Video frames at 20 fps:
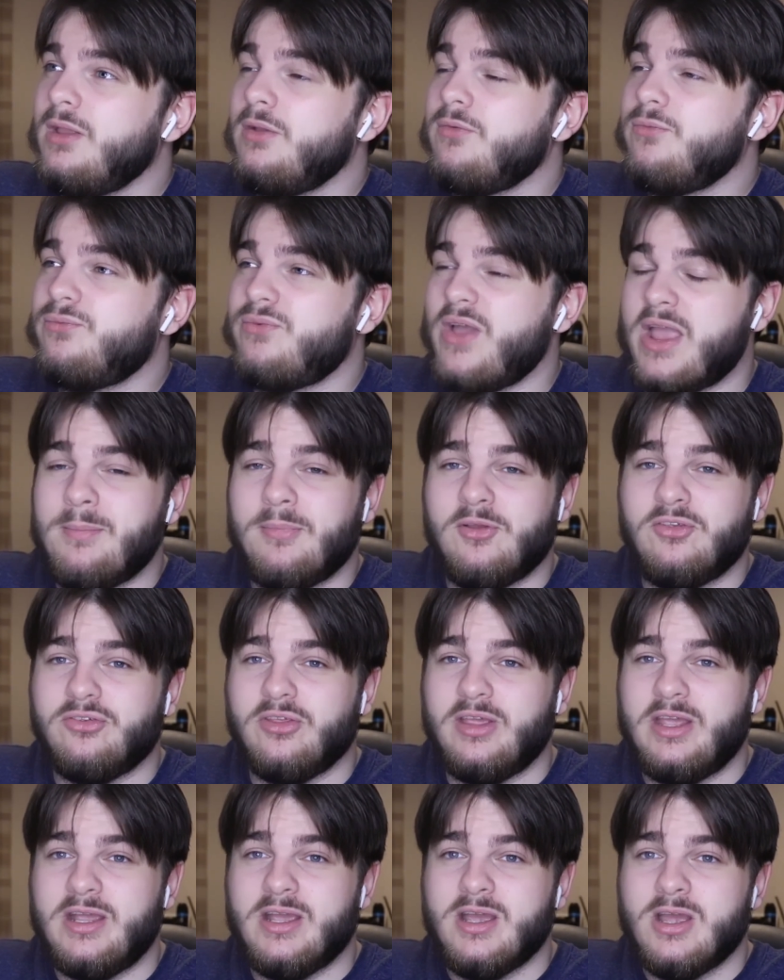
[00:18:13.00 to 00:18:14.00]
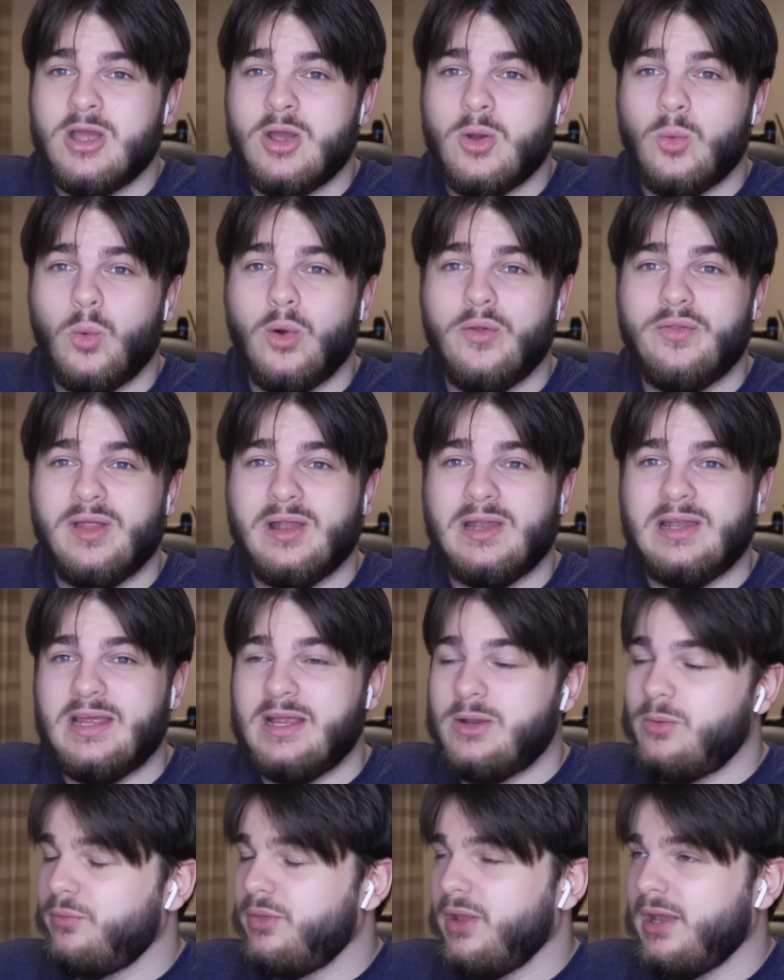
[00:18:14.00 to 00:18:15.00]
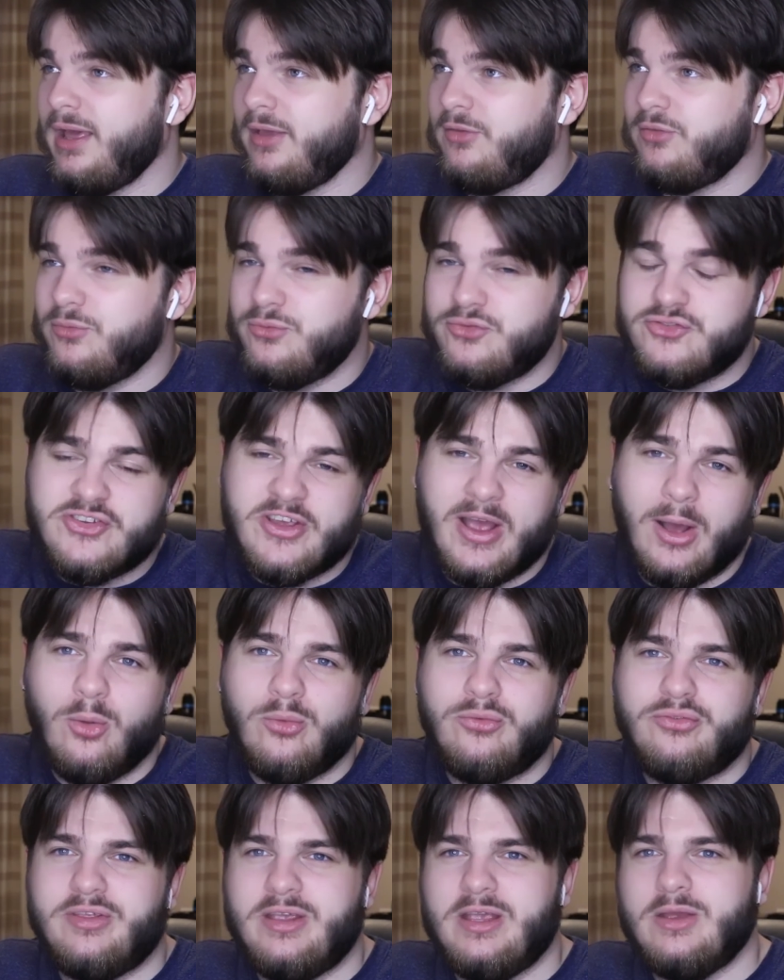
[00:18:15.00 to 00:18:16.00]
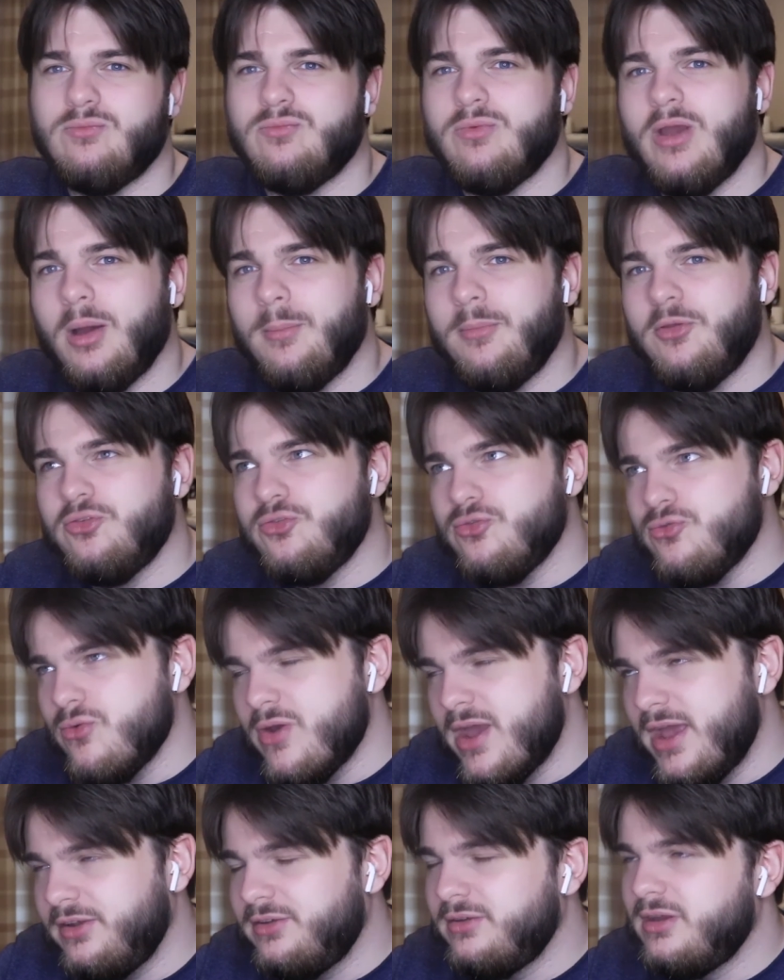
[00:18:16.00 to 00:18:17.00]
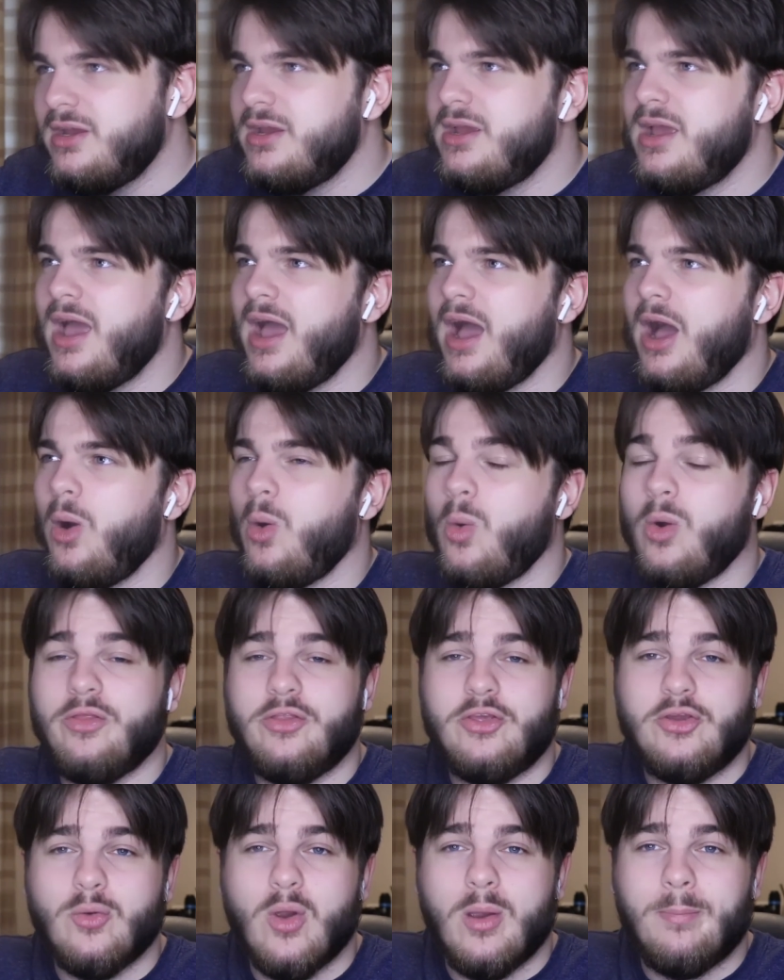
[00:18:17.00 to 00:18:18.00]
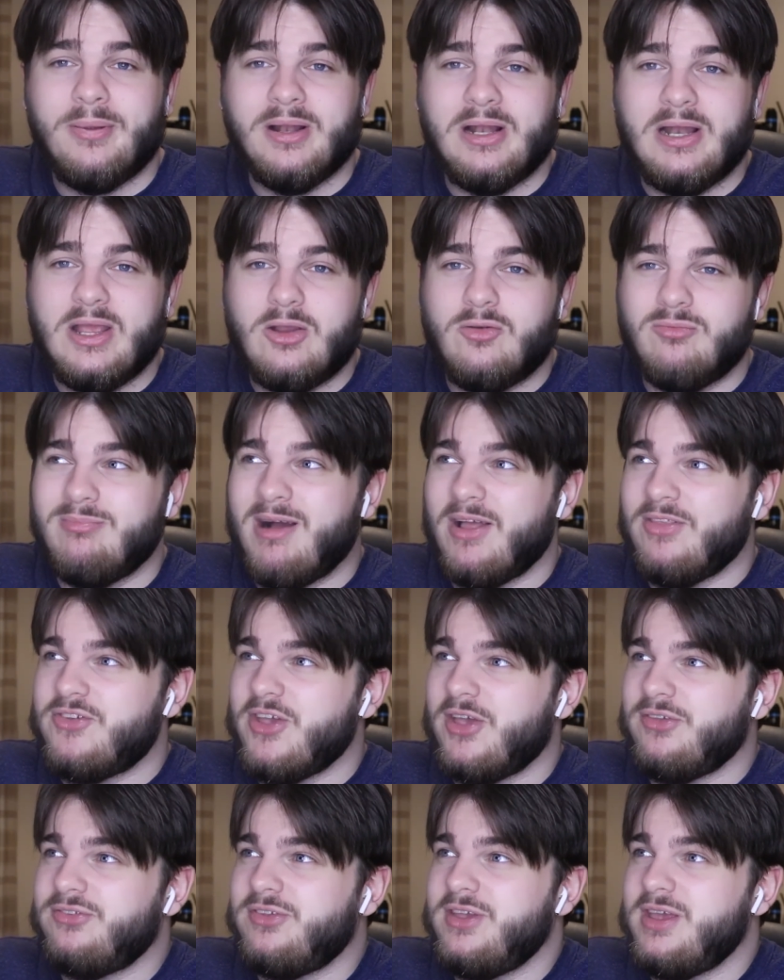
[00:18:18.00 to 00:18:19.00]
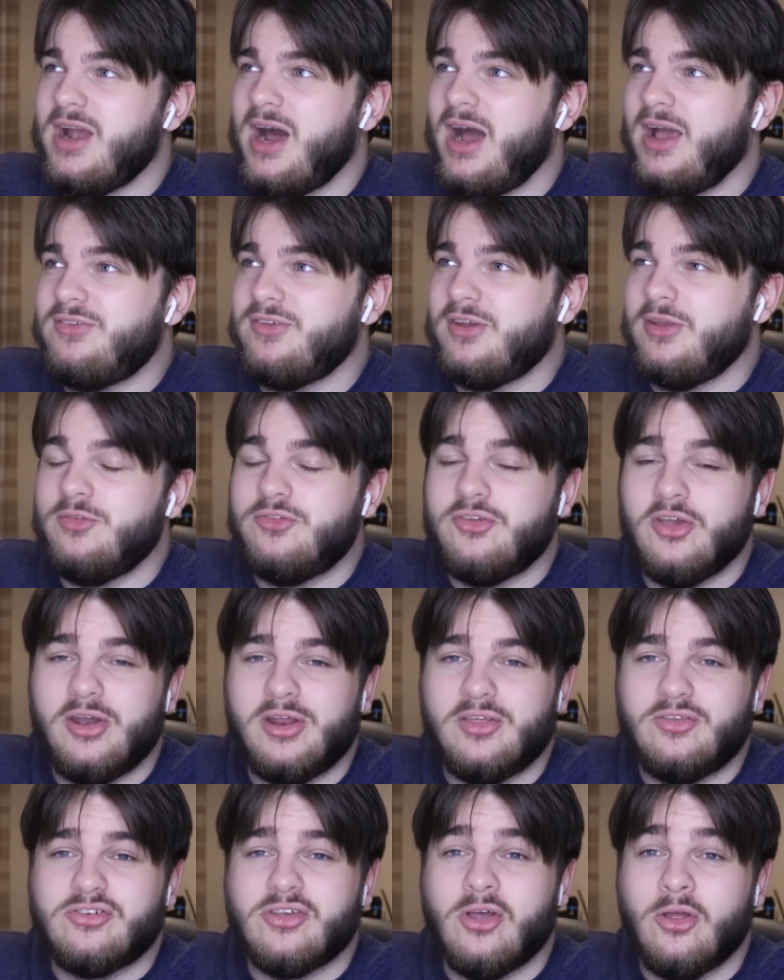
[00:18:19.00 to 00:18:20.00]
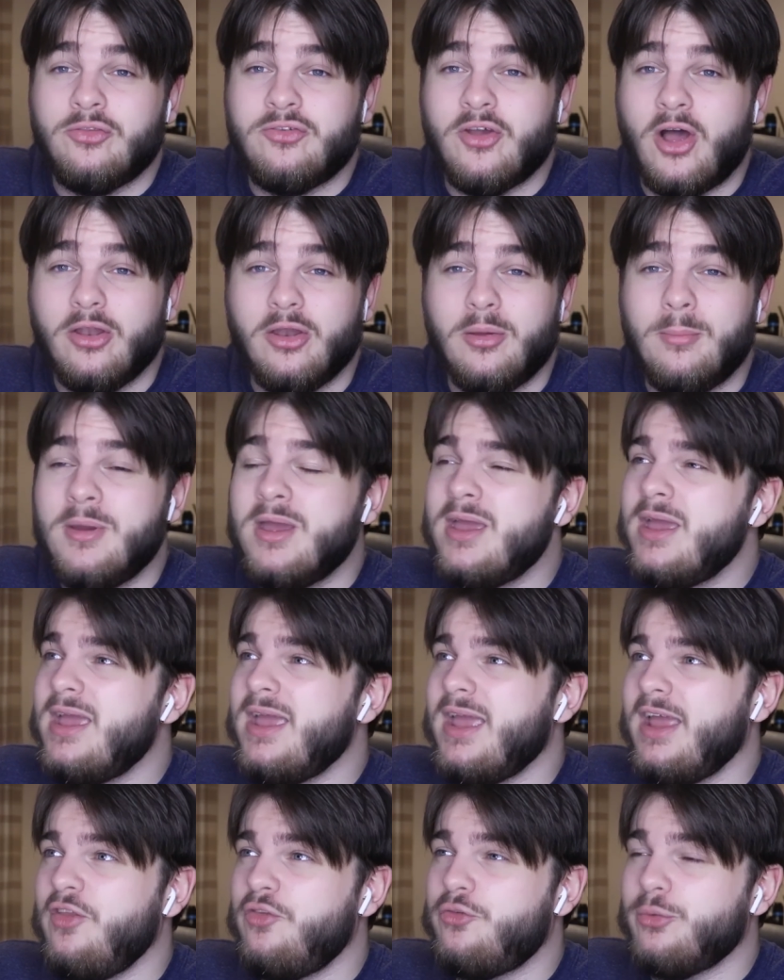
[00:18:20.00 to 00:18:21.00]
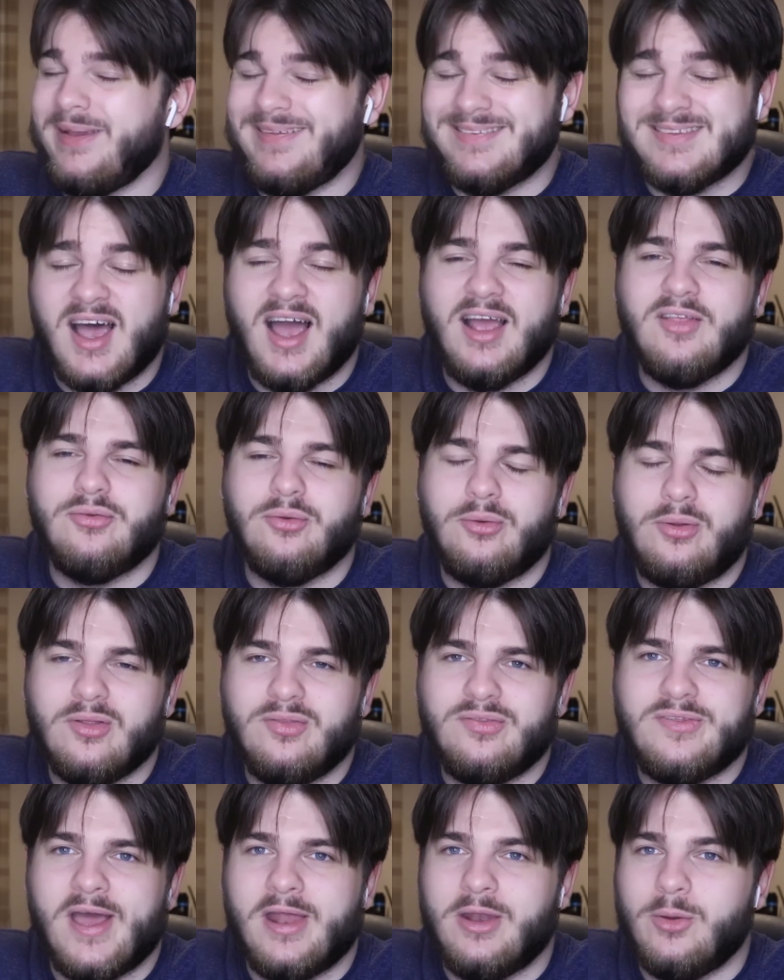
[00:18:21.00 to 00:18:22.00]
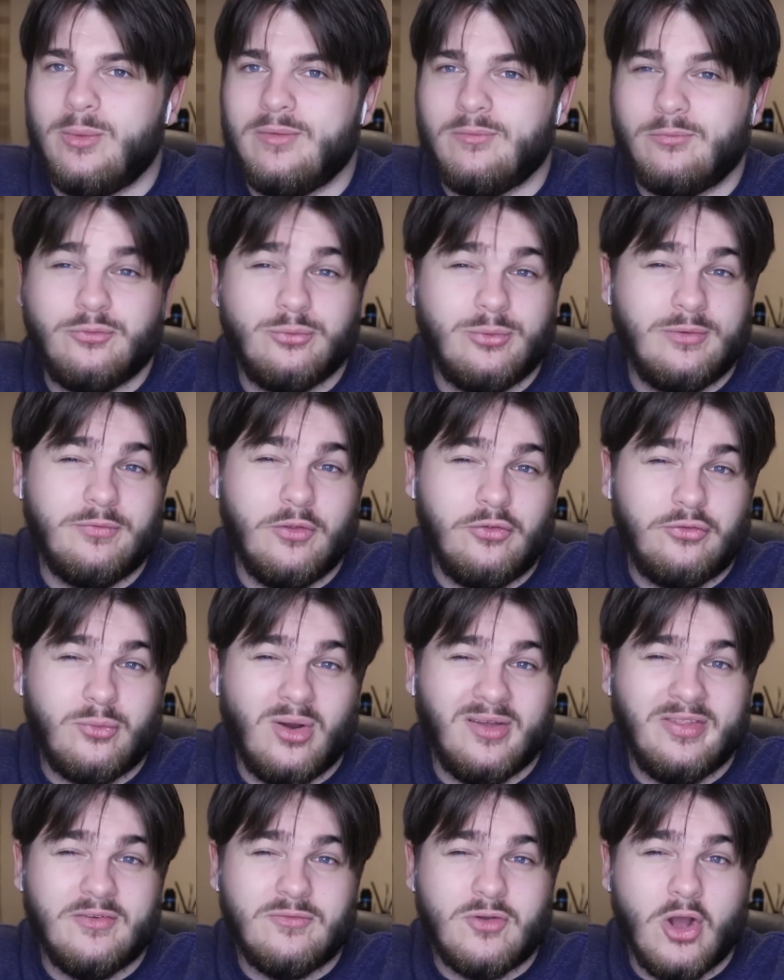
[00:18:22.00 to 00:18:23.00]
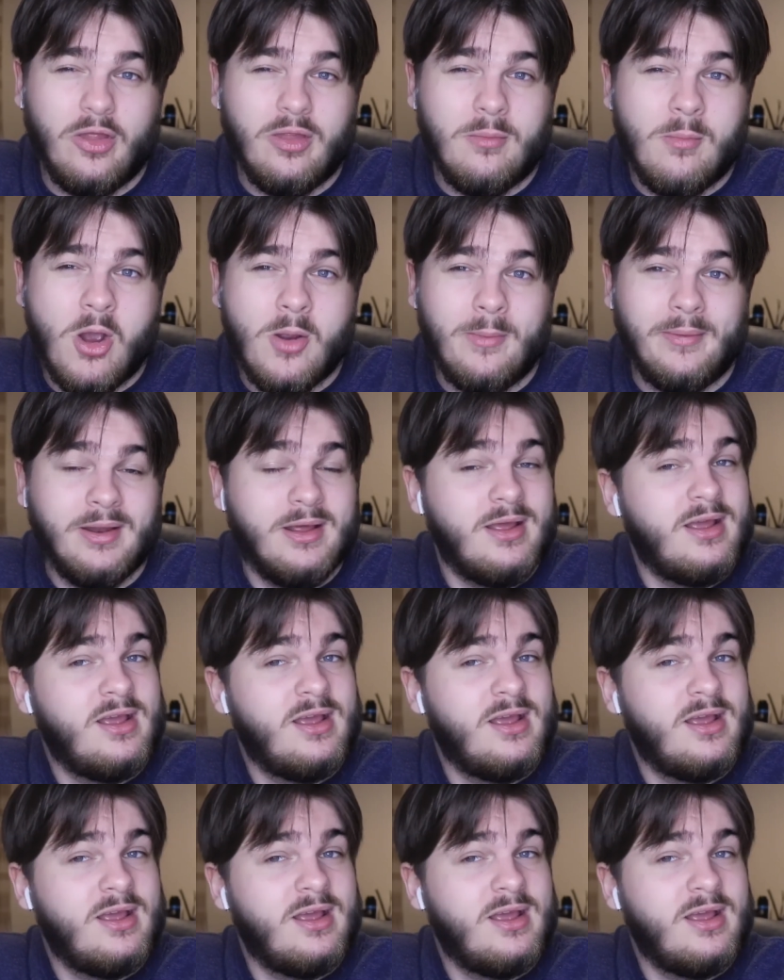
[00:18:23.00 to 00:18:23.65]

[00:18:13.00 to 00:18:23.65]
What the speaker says: famously won the league with the likes of Chelsea and Real Madrid, won the Europa League for Manchester United, and turning Tottenham into a title contender, which with the squad they've got at the moment